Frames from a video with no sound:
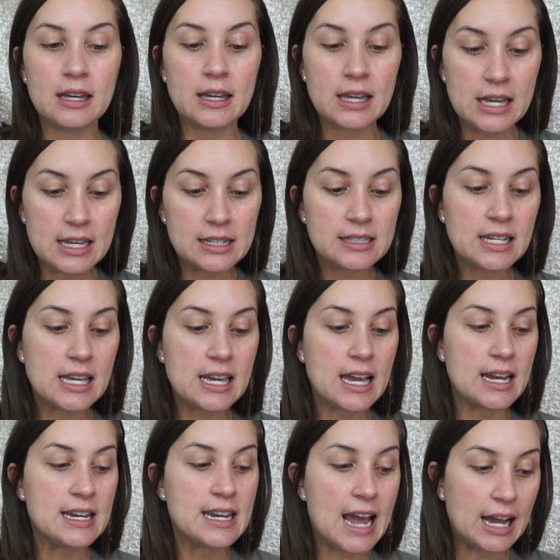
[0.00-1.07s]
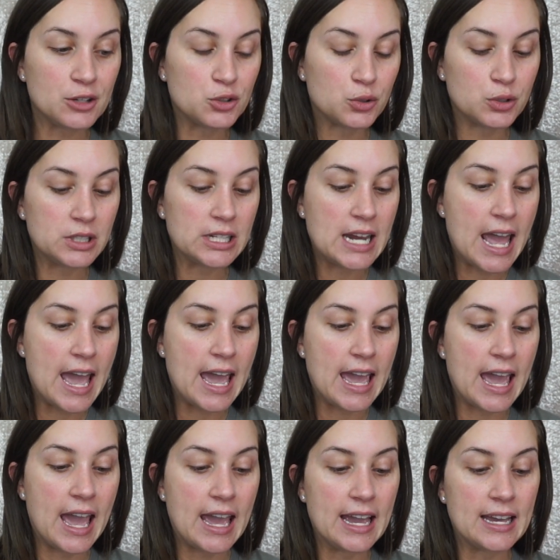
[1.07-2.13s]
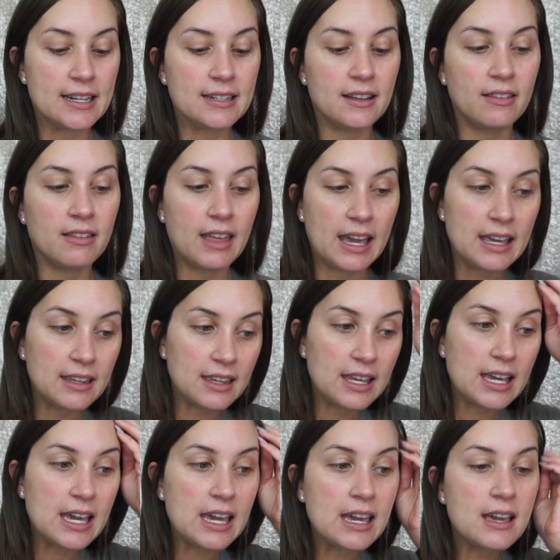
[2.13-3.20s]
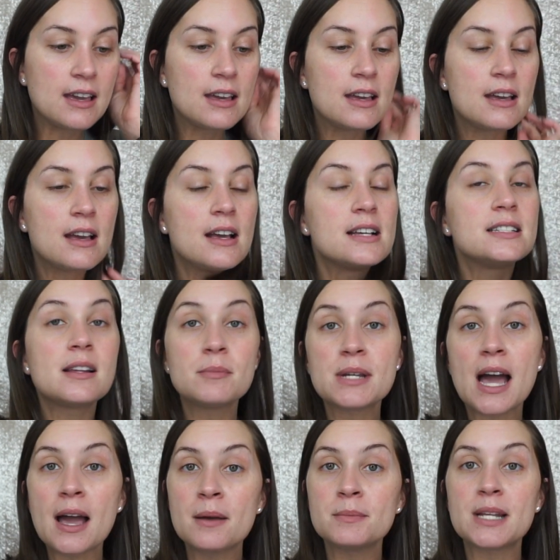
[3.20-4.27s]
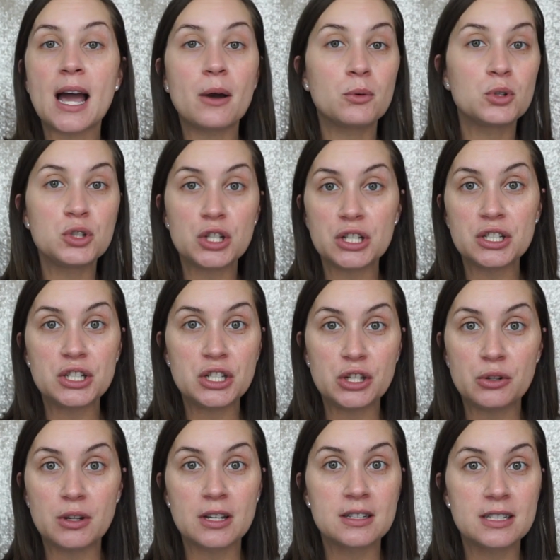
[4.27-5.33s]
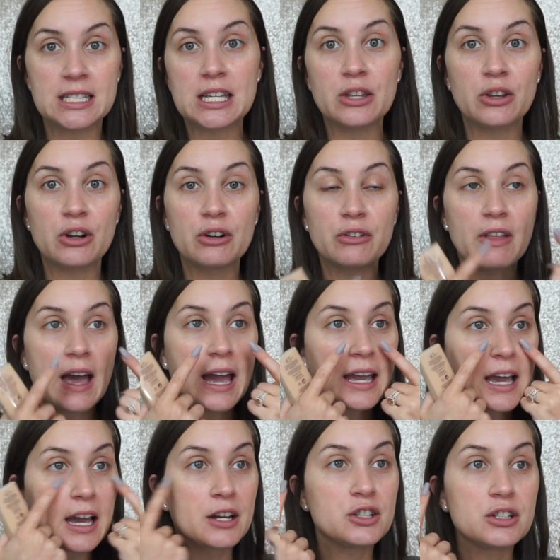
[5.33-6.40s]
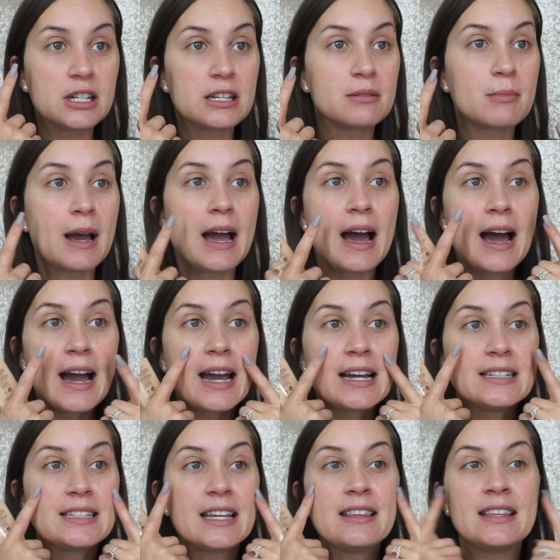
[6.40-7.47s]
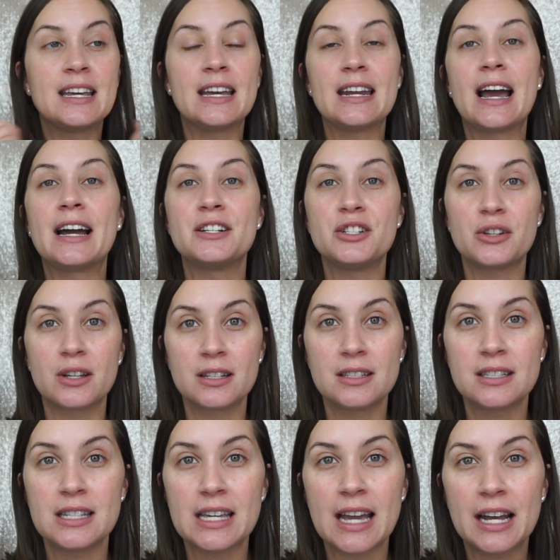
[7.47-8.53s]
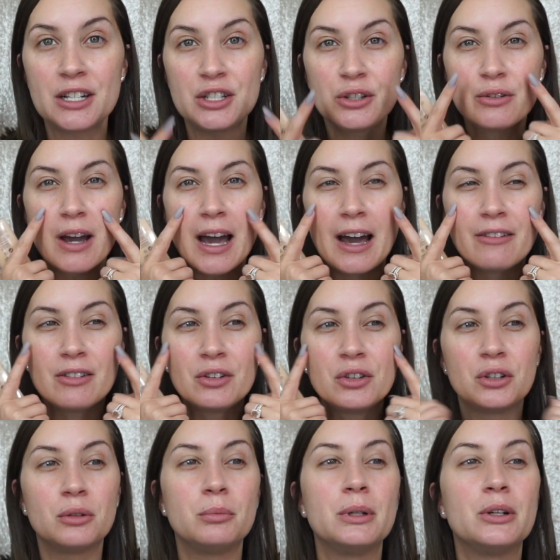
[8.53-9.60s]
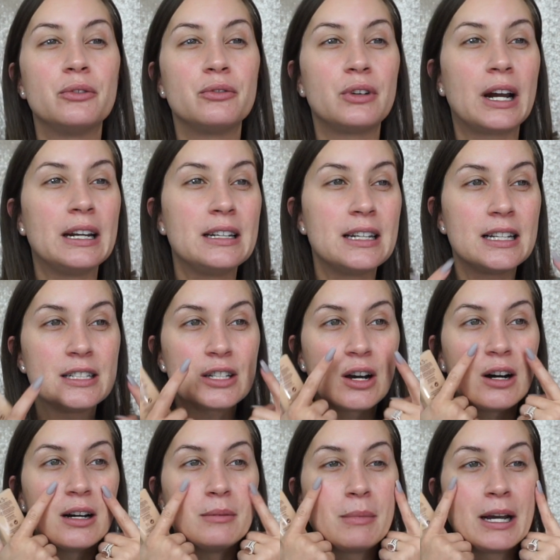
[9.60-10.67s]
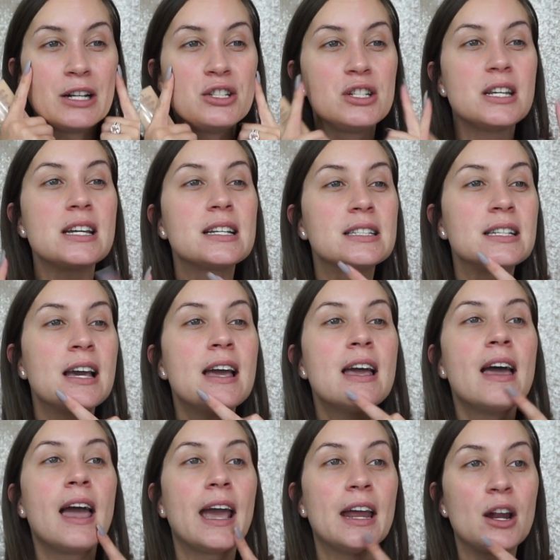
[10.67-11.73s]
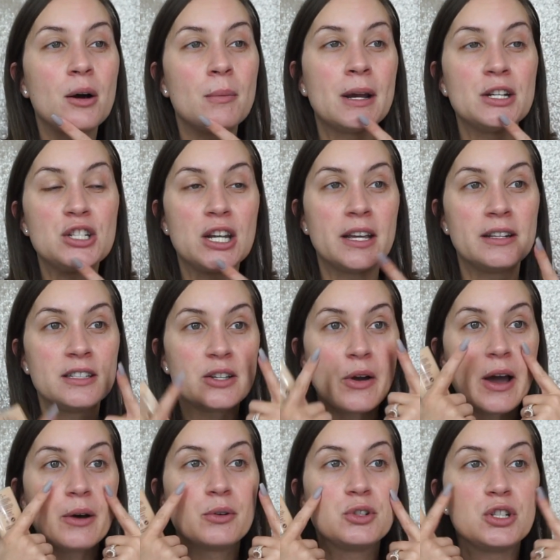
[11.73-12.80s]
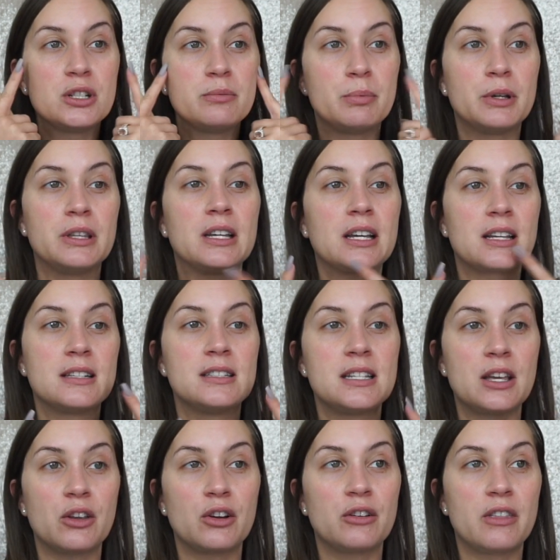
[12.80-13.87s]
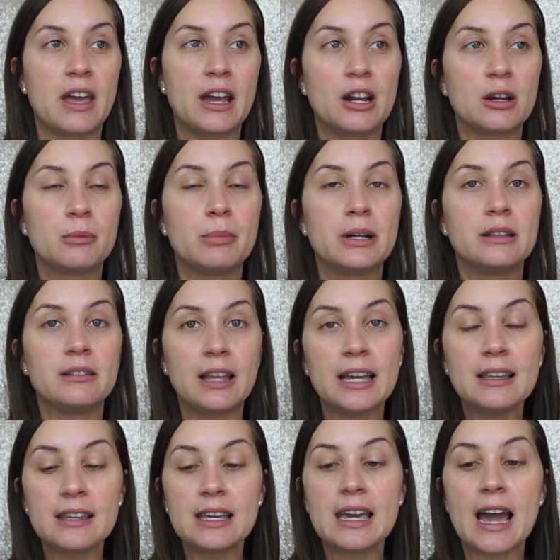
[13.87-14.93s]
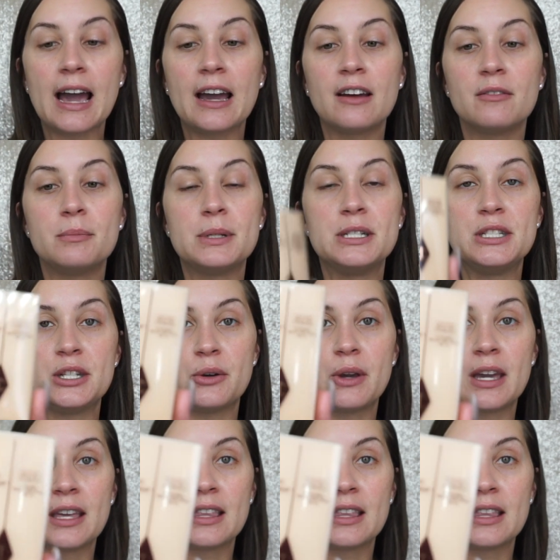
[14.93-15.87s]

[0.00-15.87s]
easy and natural today and lately sometimes I will just do concealer like underneath my eyes and then as you can see I do have a little bit of redness on my cheeks and on my chin so I will just put the concealer there but lately I have been doing